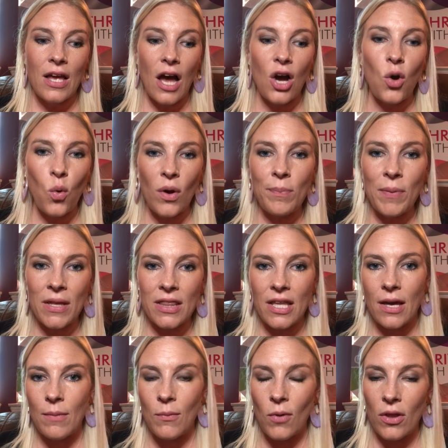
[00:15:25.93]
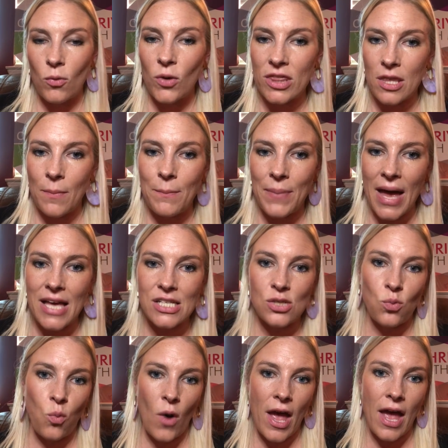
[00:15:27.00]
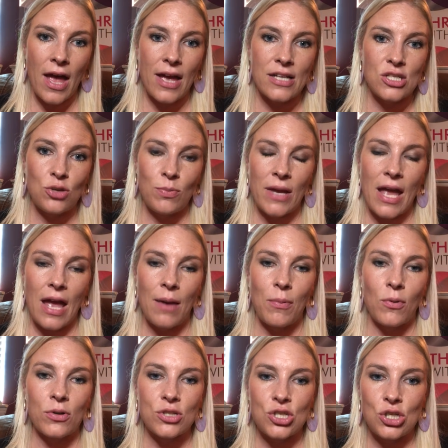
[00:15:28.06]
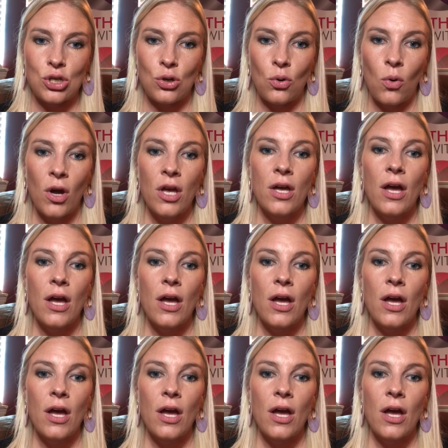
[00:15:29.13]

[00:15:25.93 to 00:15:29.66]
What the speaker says: equipping them with the best way to be able to